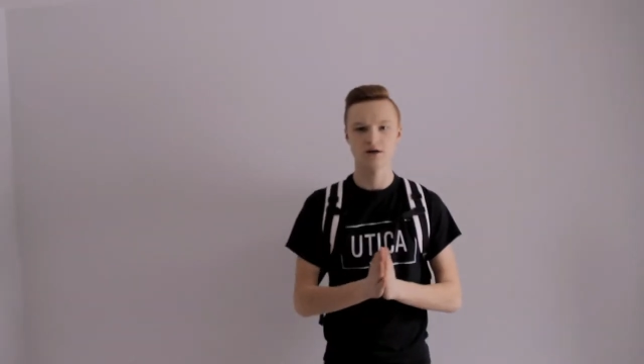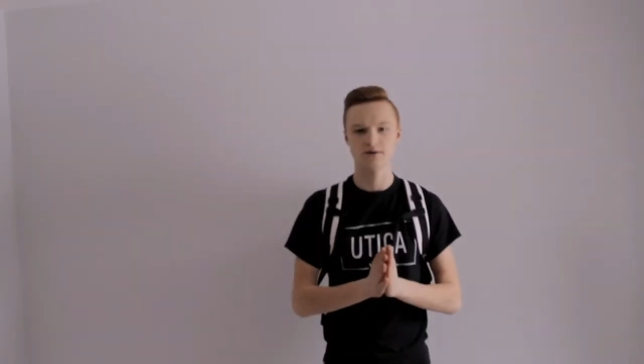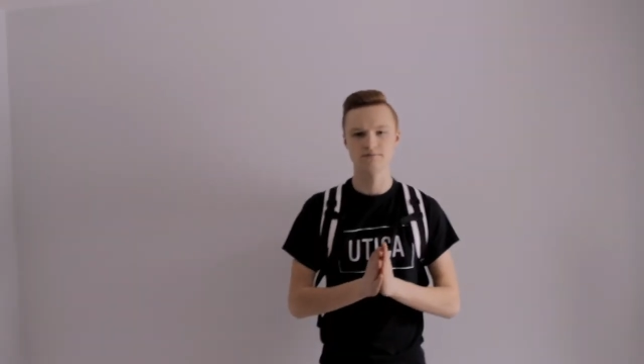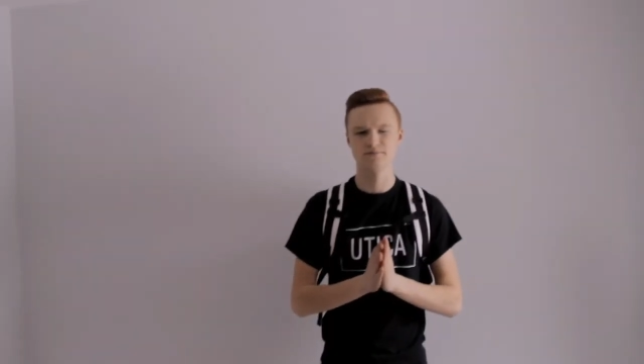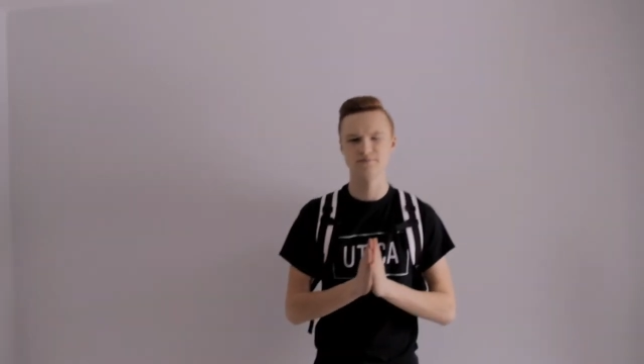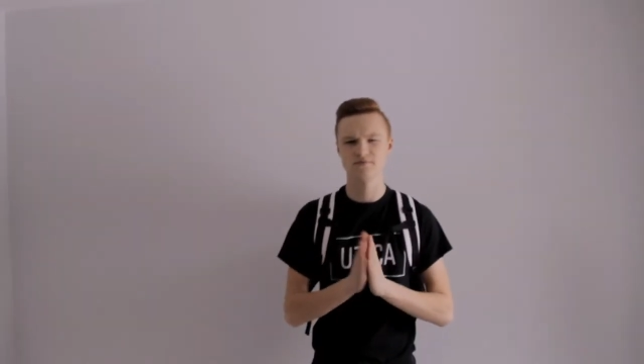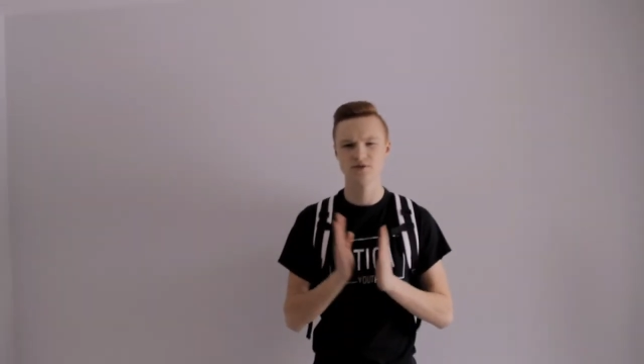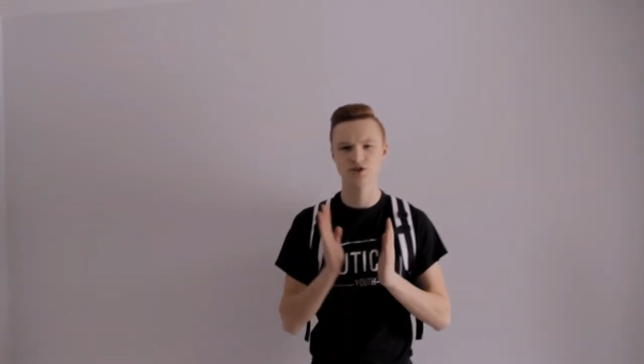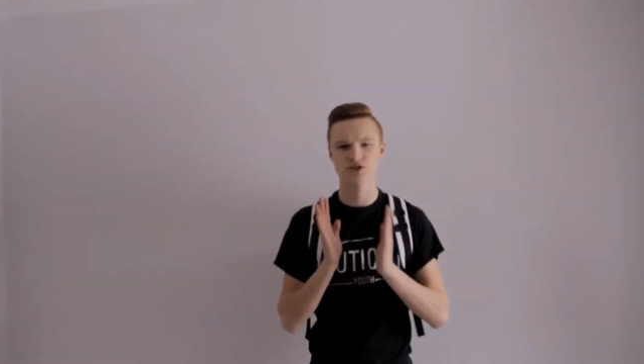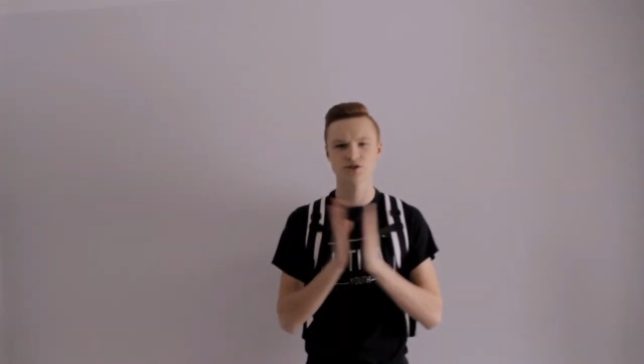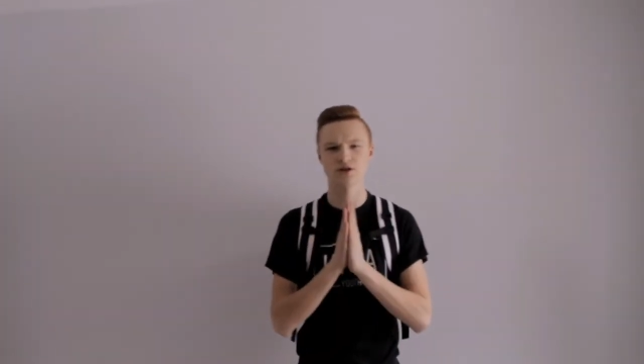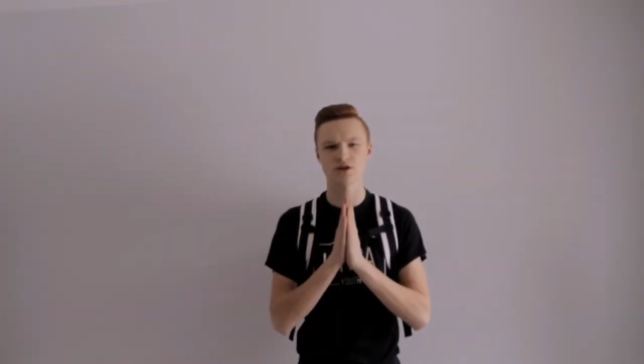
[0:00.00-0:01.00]
Um,
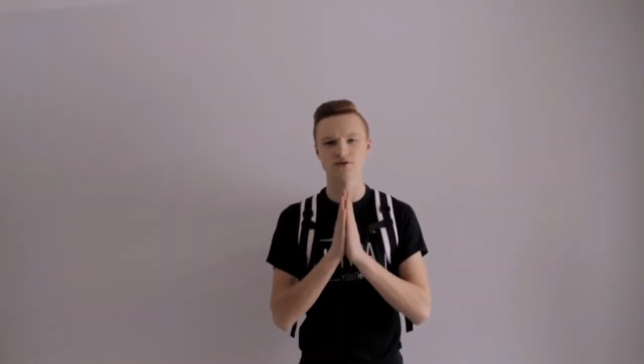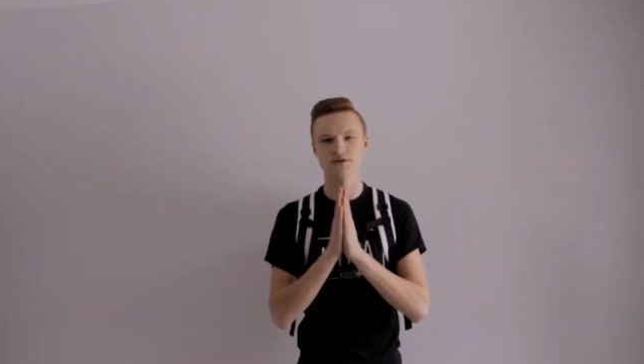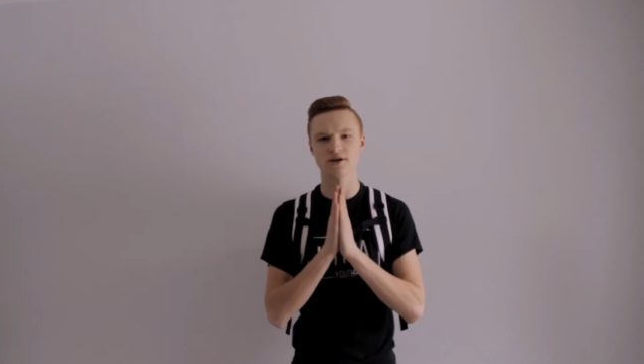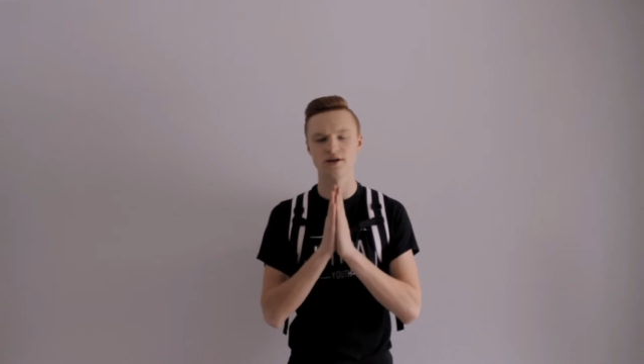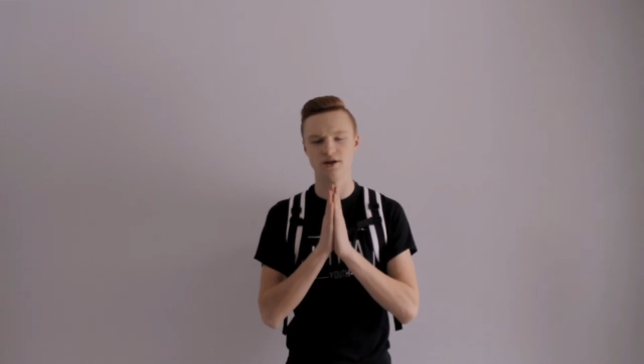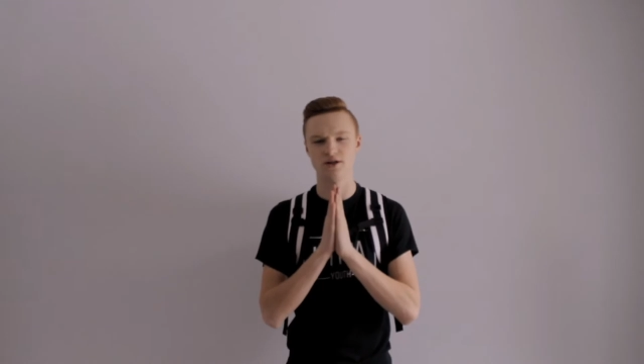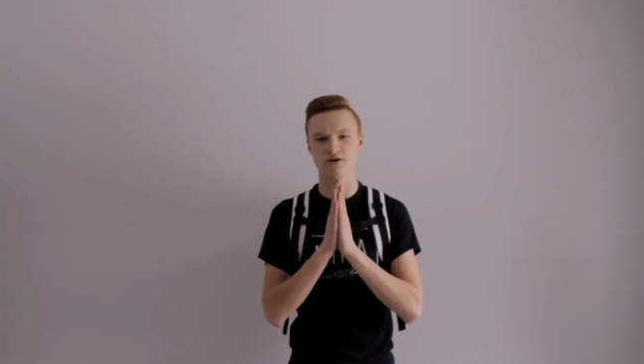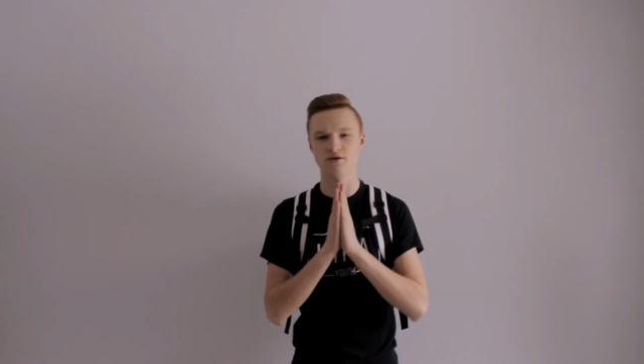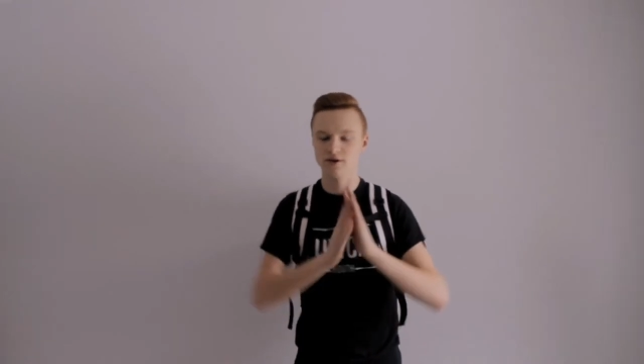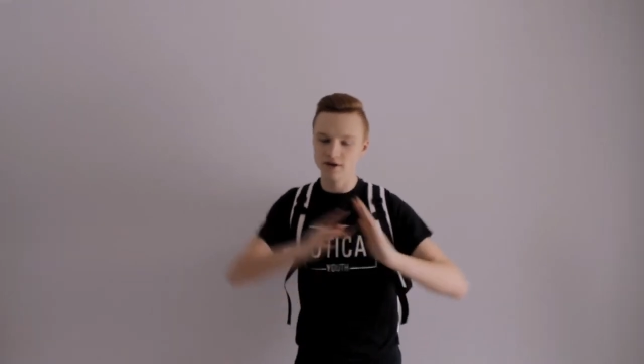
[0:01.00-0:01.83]
just another thing, you know.